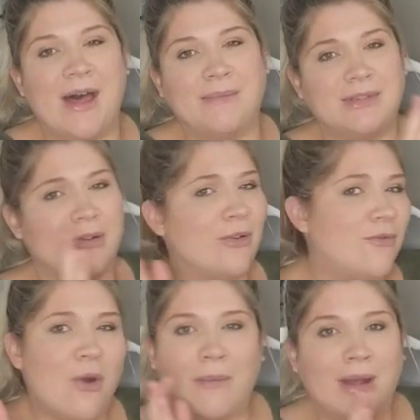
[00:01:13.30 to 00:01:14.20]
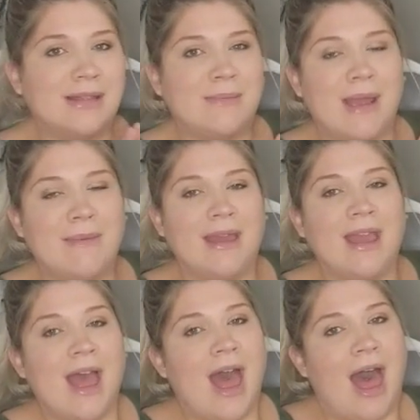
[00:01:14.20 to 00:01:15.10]
0 to 4 months
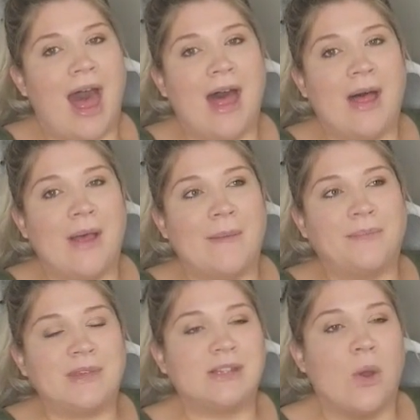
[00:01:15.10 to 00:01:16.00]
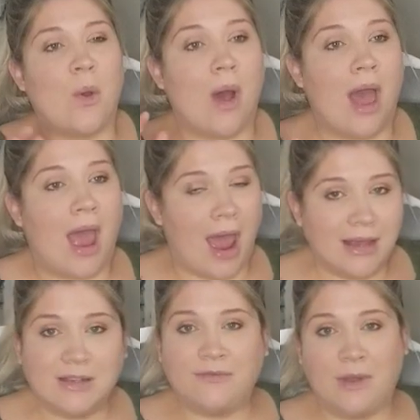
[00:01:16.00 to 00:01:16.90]
maybe. So
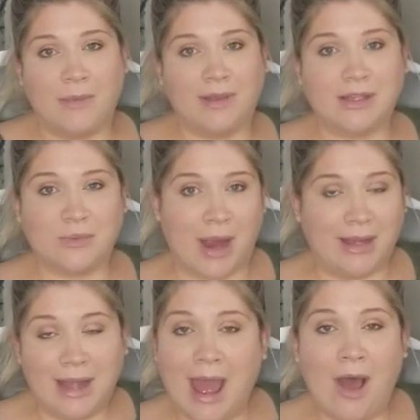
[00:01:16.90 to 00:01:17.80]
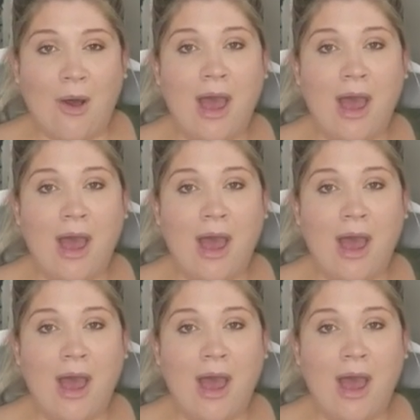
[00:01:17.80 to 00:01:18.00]
as of filming this right now,